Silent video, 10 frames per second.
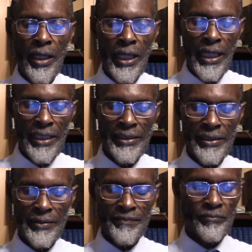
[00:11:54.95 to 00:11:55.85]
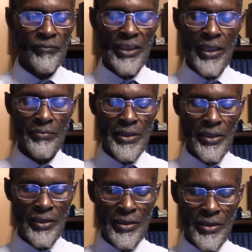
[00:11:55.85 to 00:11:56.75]
And let me
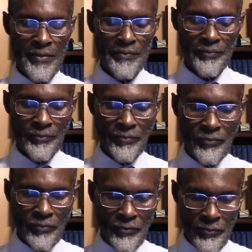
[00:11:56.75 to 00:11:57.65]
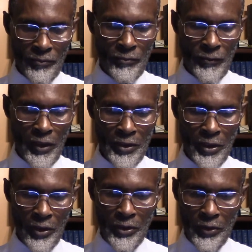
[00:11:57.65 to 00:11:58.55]
just
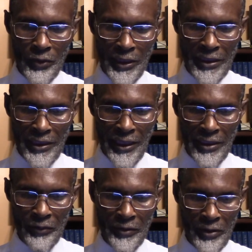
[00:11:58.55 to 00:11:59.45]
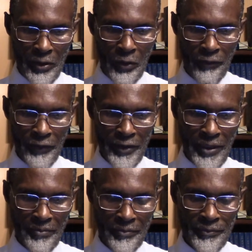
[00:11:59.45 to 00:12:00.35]
show you quickly and we'll go for
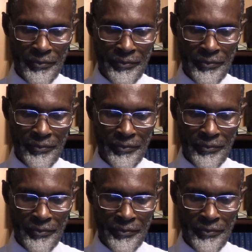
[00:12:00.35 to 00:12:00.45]
them.